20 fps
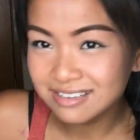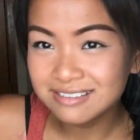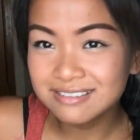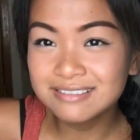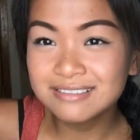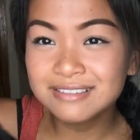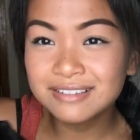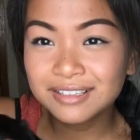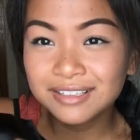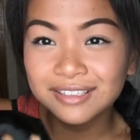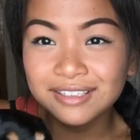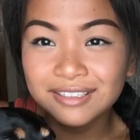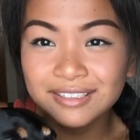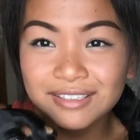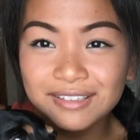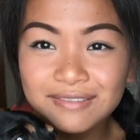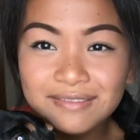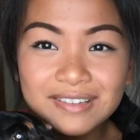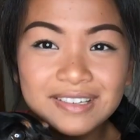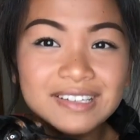Do
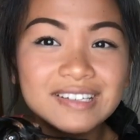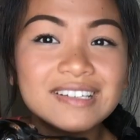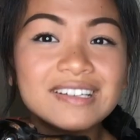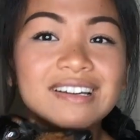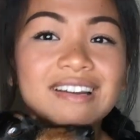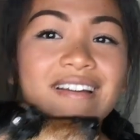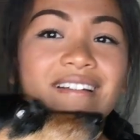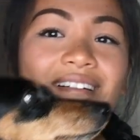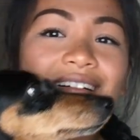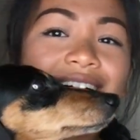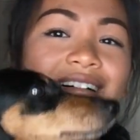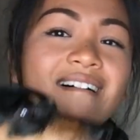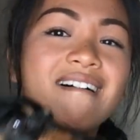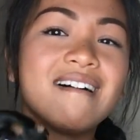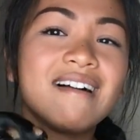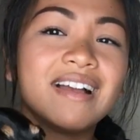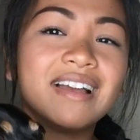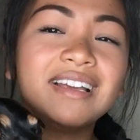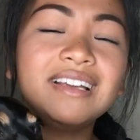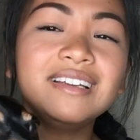you want to say
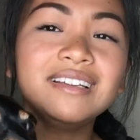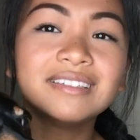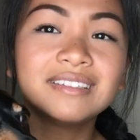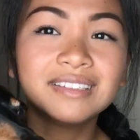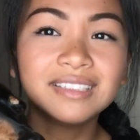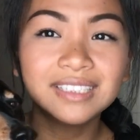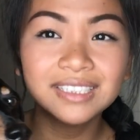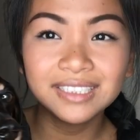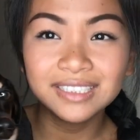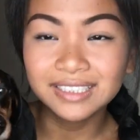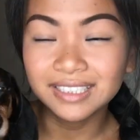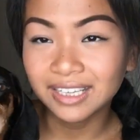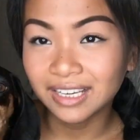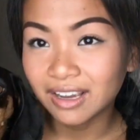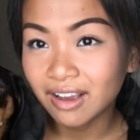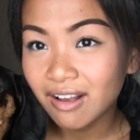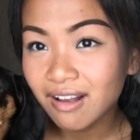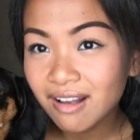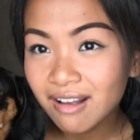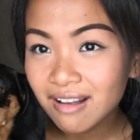hi?
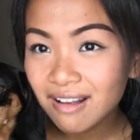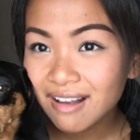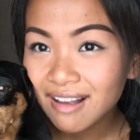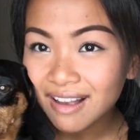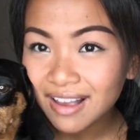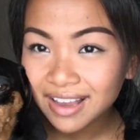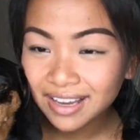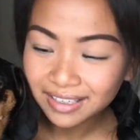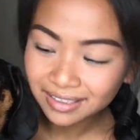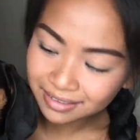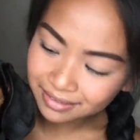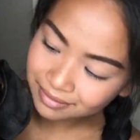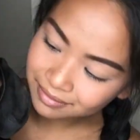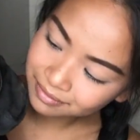Say hi.